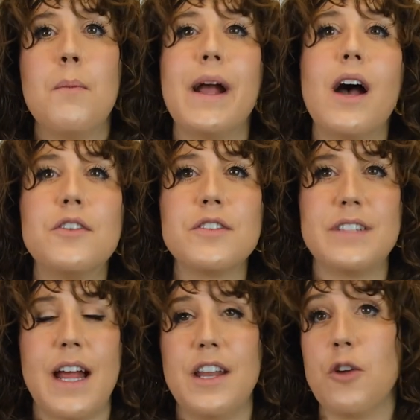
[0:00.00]
By
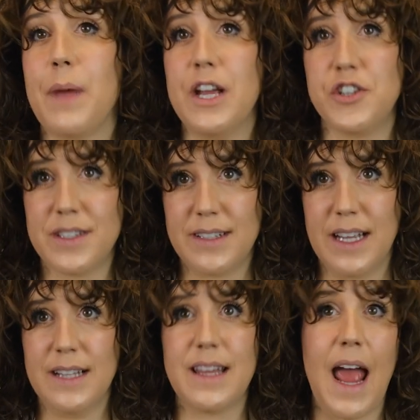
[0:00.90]
understanding your patient's
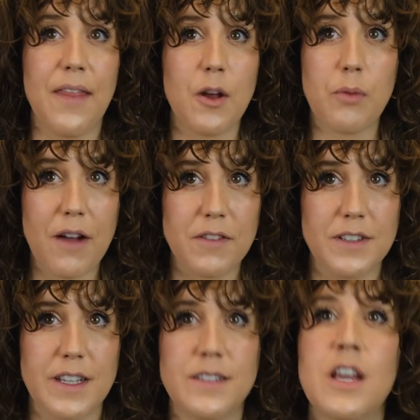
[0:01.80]
needs and their
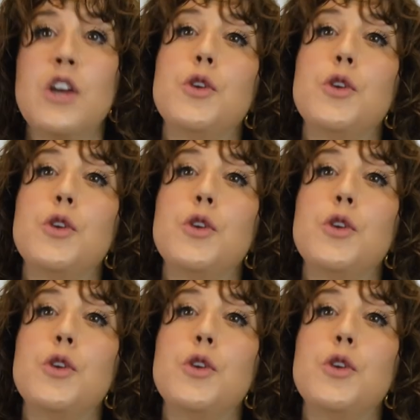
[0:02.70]
preferences,